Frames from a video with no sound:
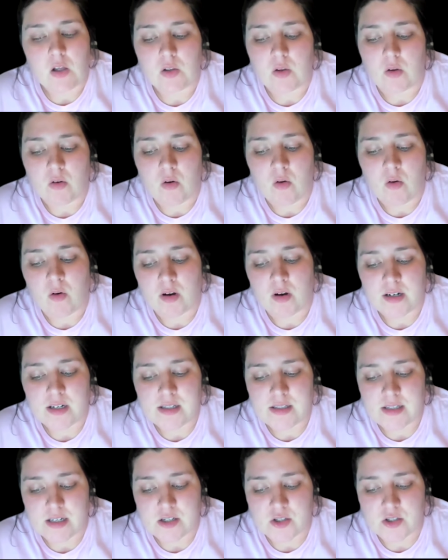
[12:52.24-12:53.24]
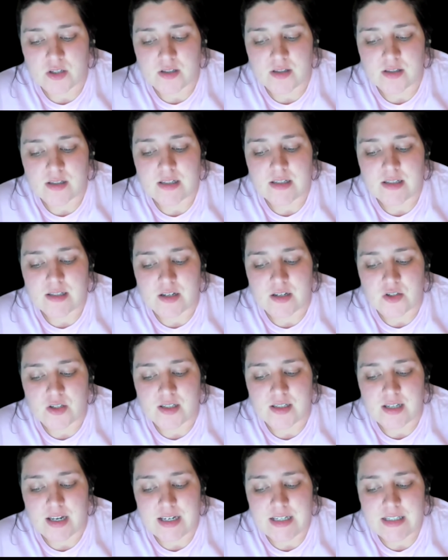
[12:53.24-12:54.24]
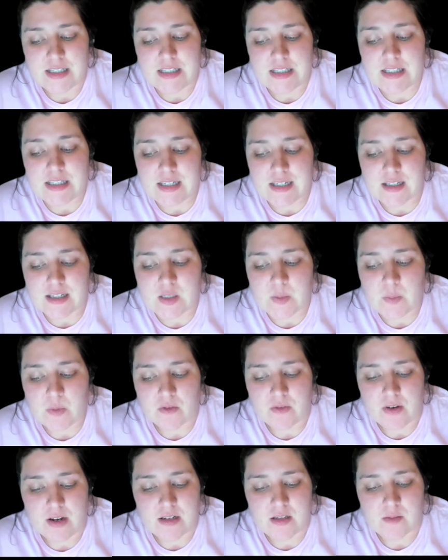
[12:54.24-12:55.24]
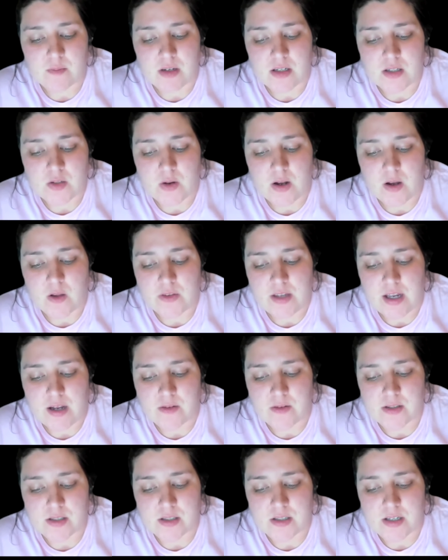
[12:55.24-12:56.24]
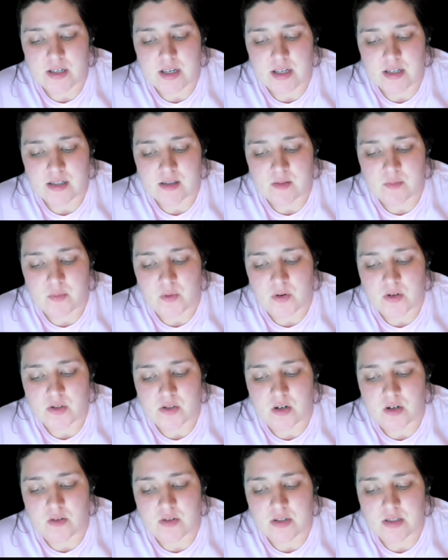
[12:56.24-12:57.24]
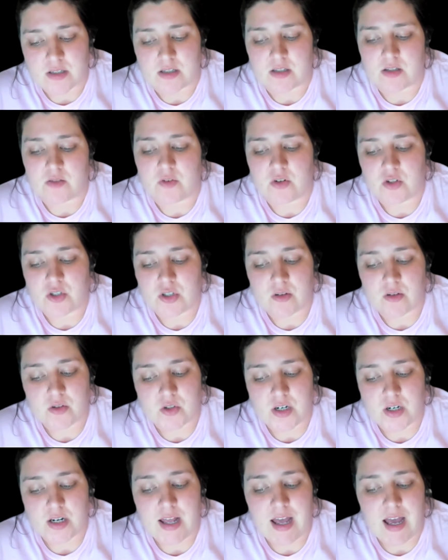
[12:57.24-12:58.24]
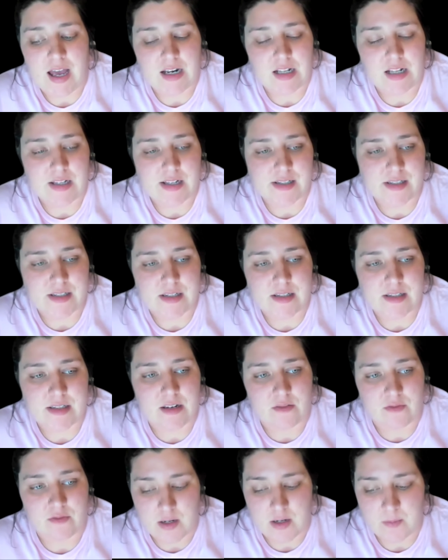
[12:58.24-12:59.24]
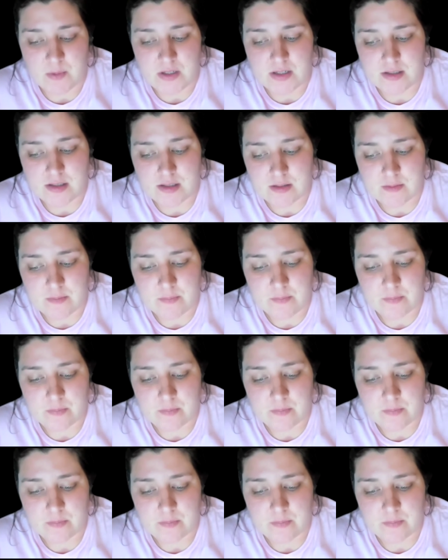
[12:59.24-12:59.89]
Local organizations such as Tykes Teens provides mental health counseling and support services for children, adolescents, and families.